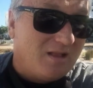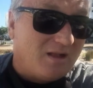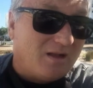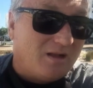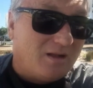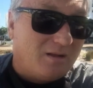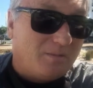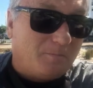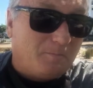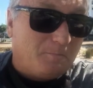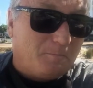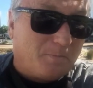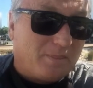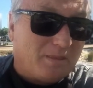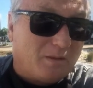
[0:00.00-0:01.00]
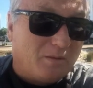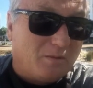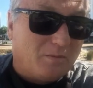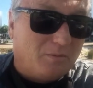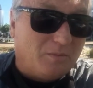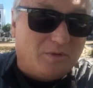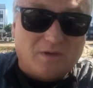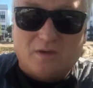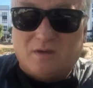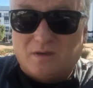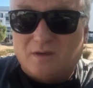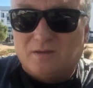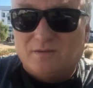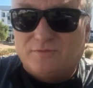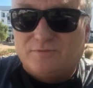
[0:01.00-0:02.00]

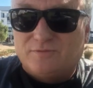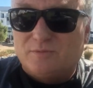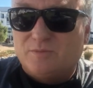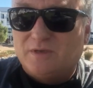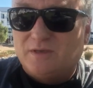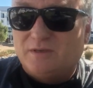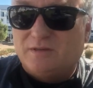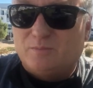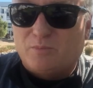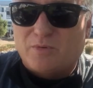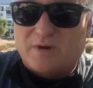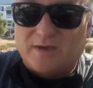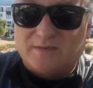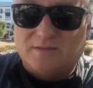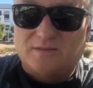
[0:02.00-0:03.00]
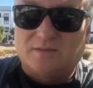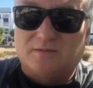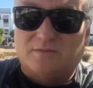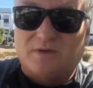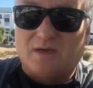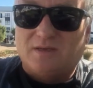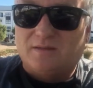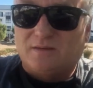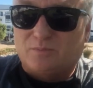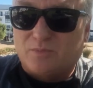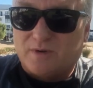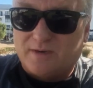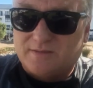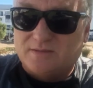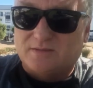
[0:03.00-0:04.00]
Yeah, for me, the prices are right. The
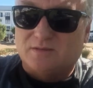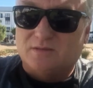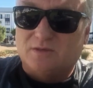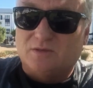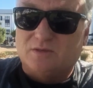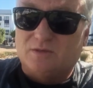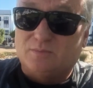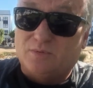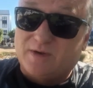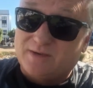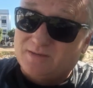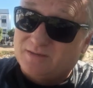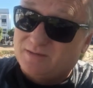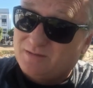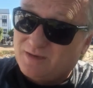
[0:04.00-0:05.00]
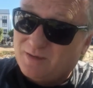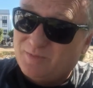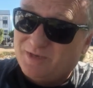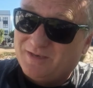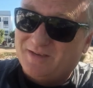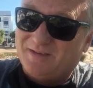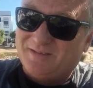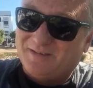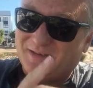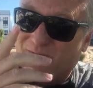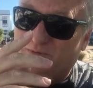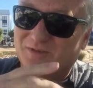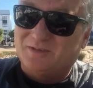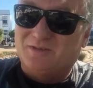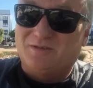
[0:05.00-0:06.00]
prices are good. Prices are coming down now
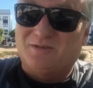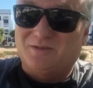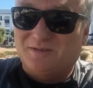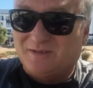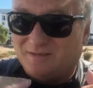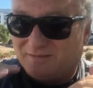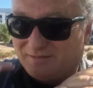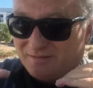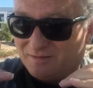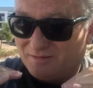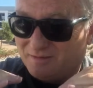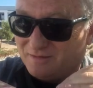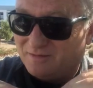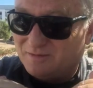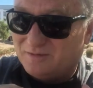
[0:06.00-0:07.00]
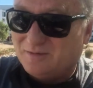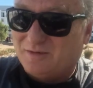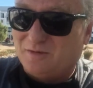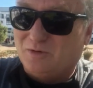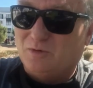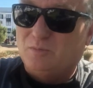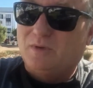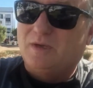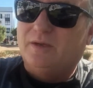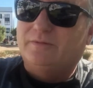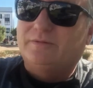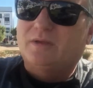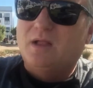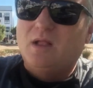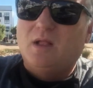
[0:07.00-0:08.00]
with this lockdown. So they're in a good
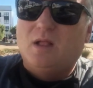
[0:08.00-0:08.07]
place.